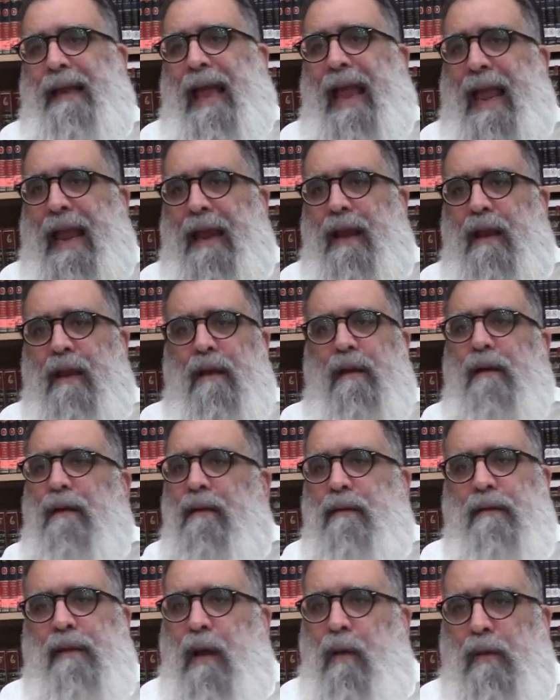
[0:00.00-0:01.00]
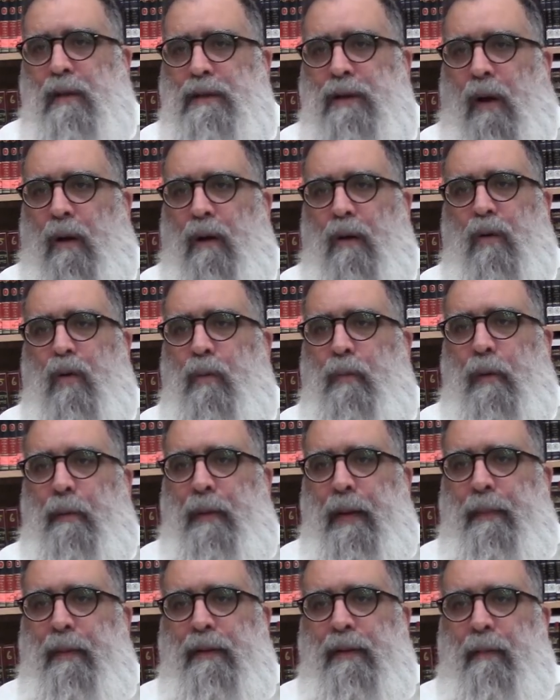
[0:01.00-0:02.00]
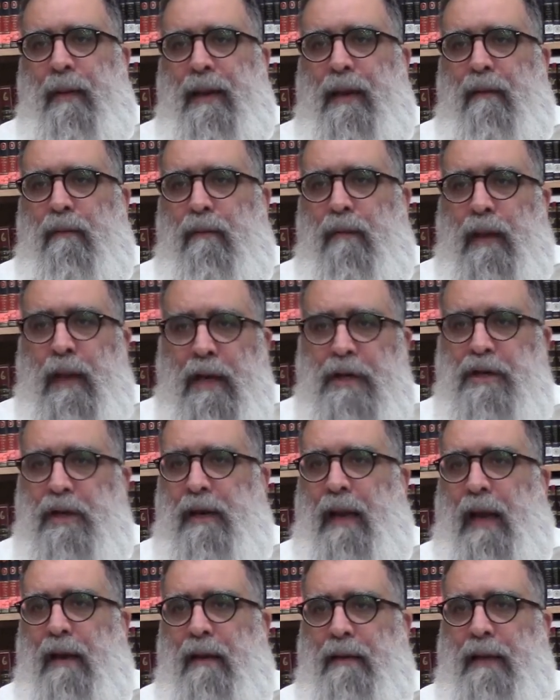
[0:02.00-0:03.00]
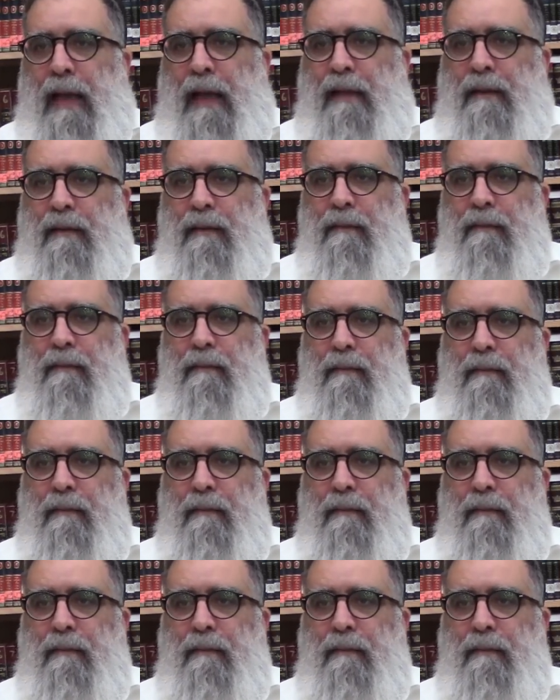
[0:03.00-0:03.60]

Hey, there was a whole group of people that made a religion out of that.